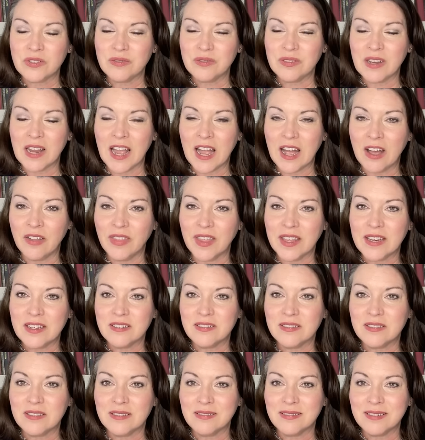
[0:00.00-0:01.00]
how they
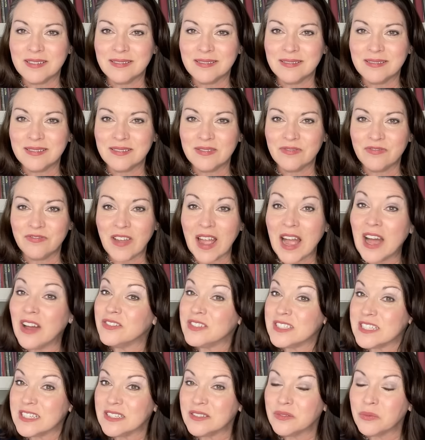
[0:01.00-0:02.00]

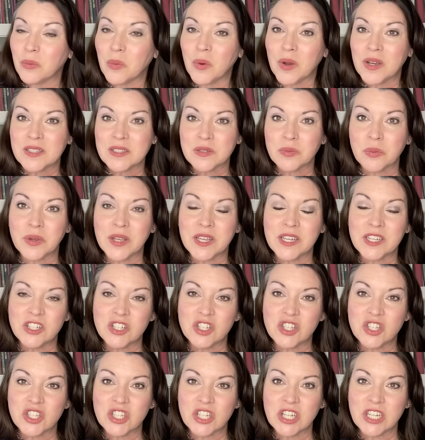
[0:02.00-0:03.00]
found it was when
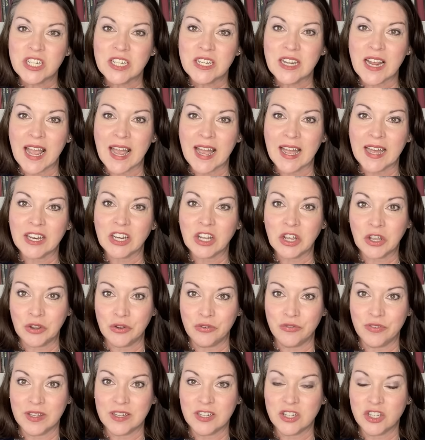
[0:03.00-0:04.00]
she had
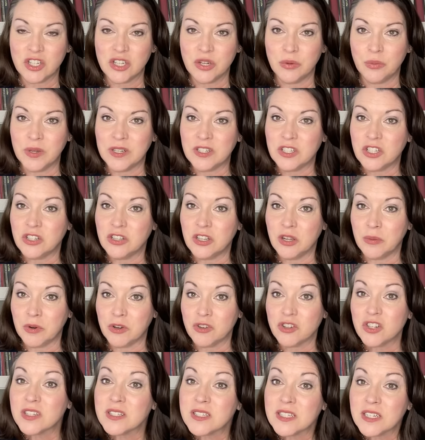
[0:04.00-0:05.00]
COVID. She went to the
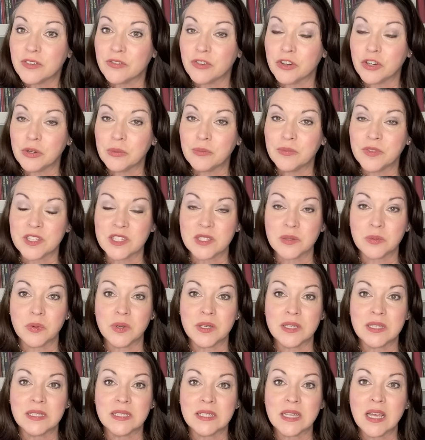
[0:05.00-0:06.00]
emergency room. This
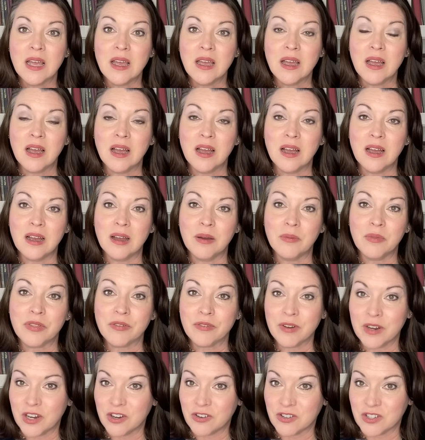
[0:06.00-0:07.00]
was um,
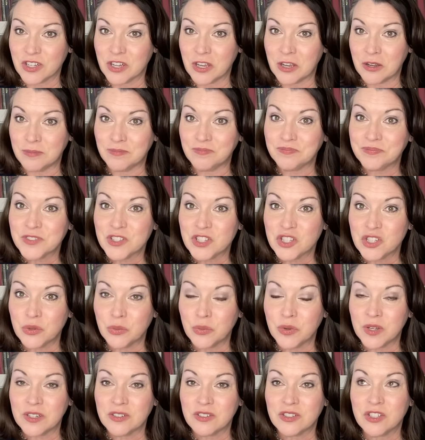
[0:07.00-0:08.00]
three years ago. She
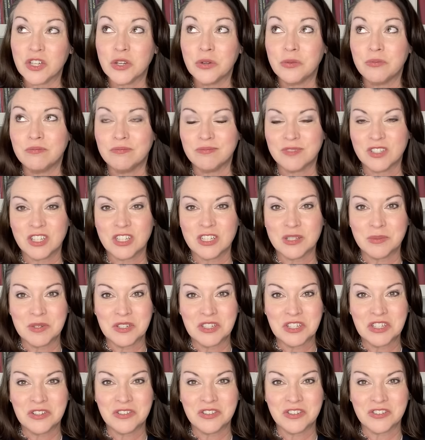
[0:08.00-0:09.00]
went to, excuse me,
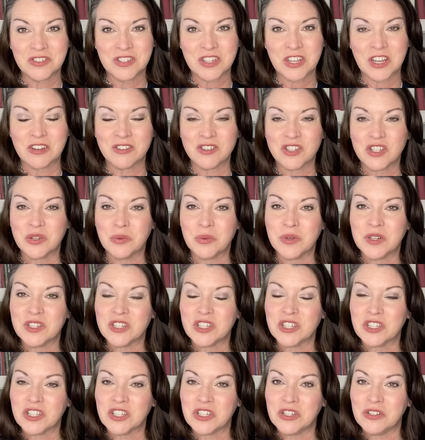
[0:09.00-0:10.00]
two years ago. She went
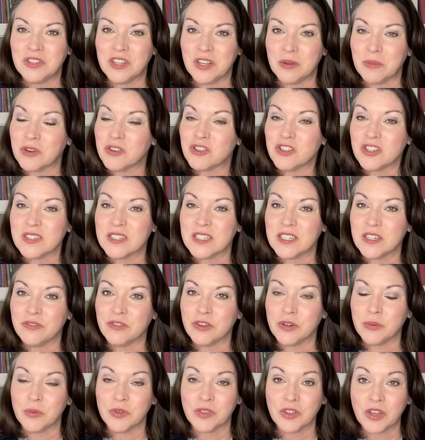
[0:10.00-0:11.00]
to the emergency
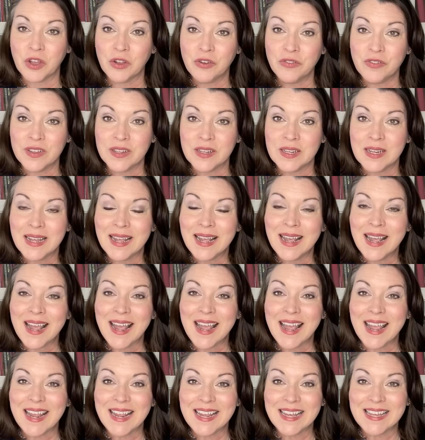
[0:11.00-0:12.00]
room with COVID,
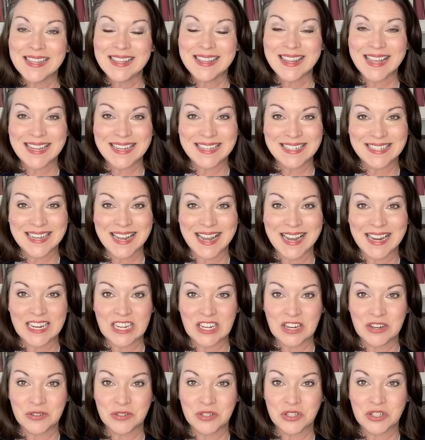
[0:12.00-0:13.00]
and they
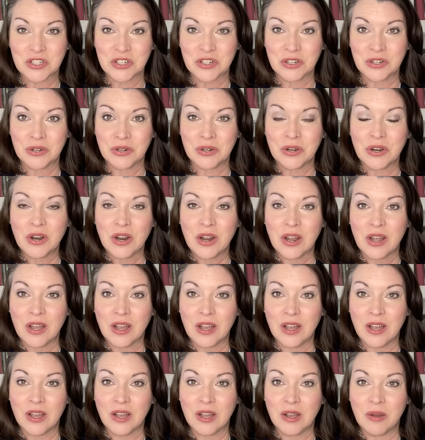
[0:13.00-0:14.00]
diagnosed her
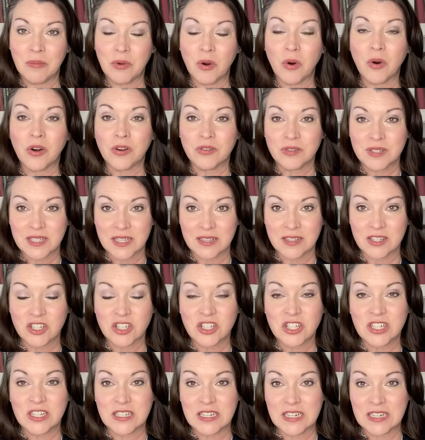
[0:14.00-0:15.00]
um, or said that
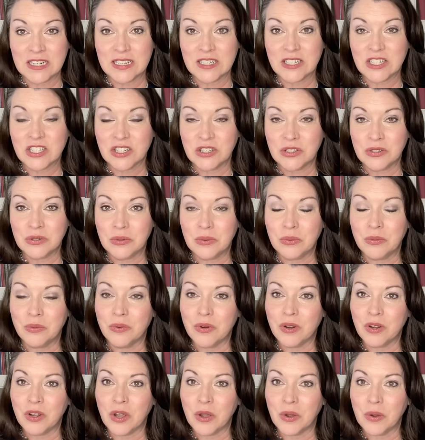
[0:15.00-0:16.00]
she needed to
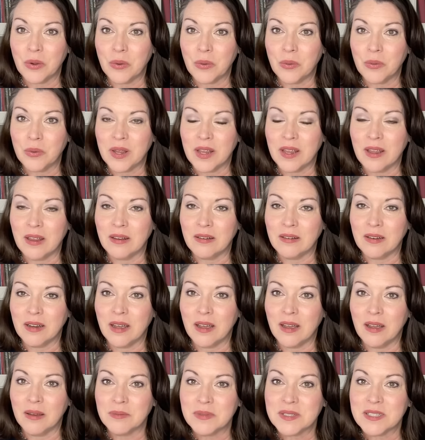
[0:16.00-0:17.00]
go and
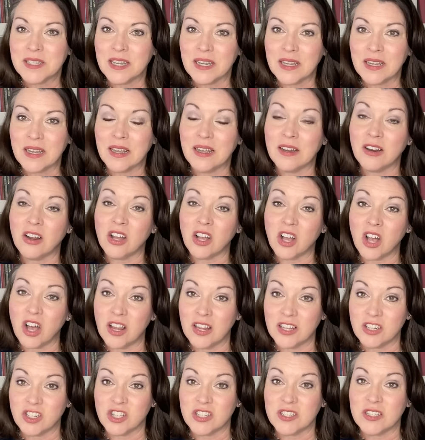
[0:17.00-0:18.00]
um, see an
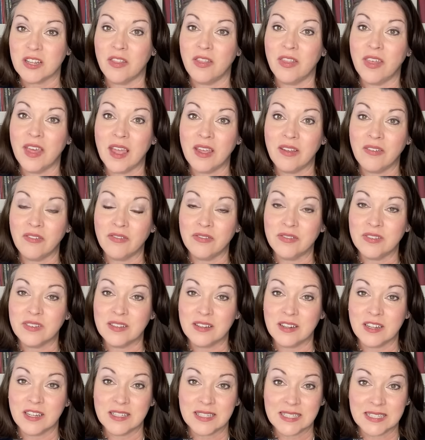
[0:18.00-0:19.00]
oncologist, that they
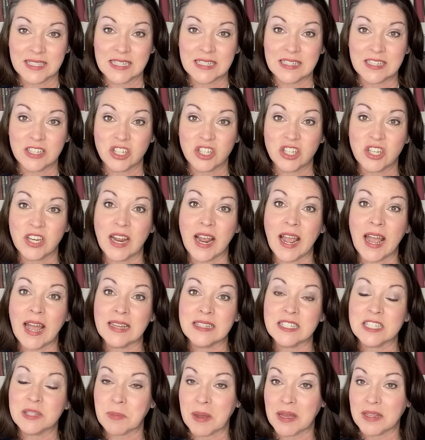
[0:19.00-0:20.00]
could see that she had
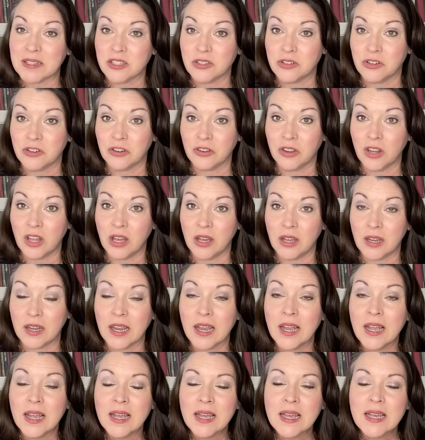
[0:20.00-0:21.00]
spots on her lung.
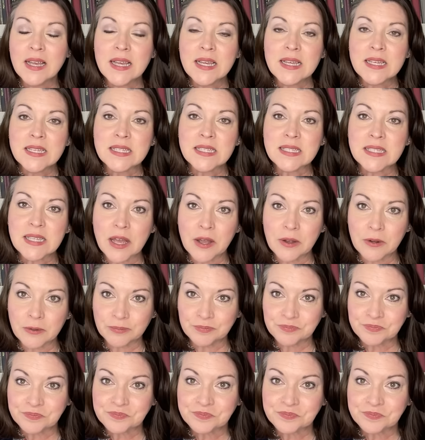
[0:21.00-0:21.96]
So